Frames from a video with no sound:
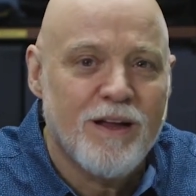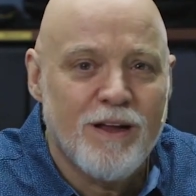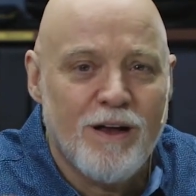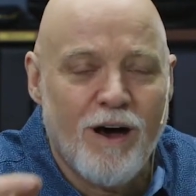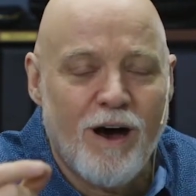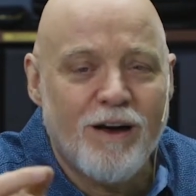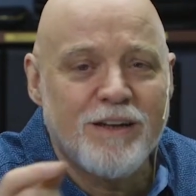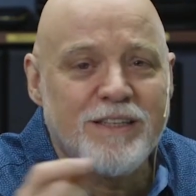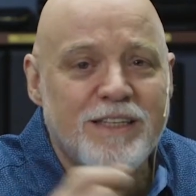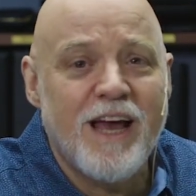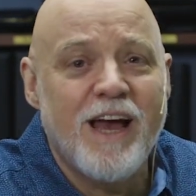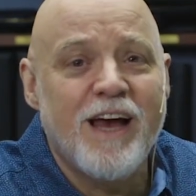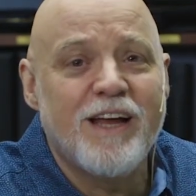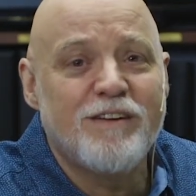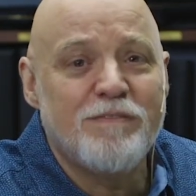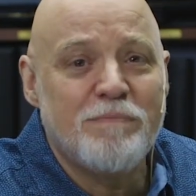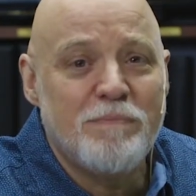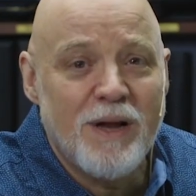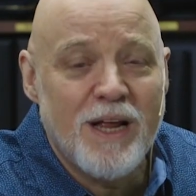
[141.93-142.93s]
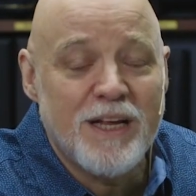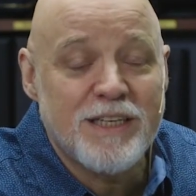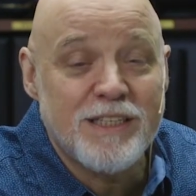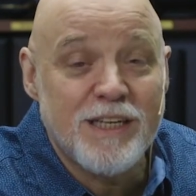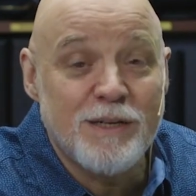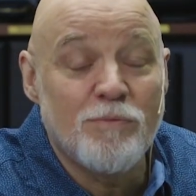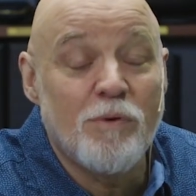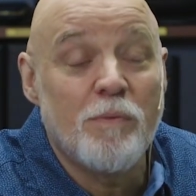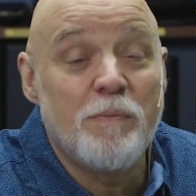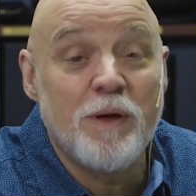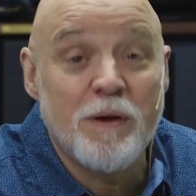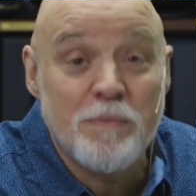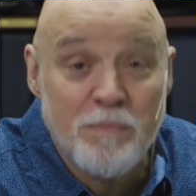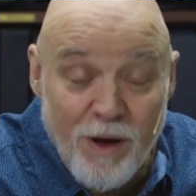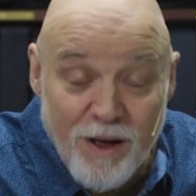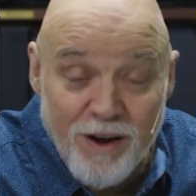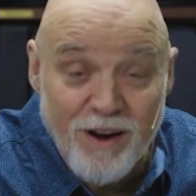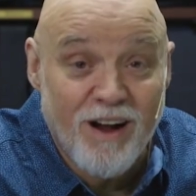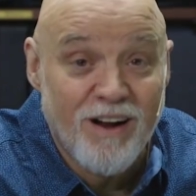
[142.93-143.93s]
God's hand of blessing will be
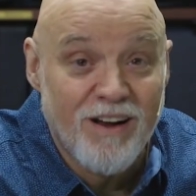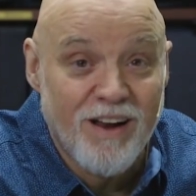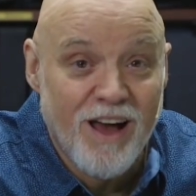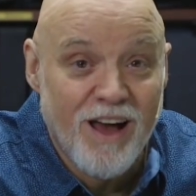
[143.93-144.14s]
upon our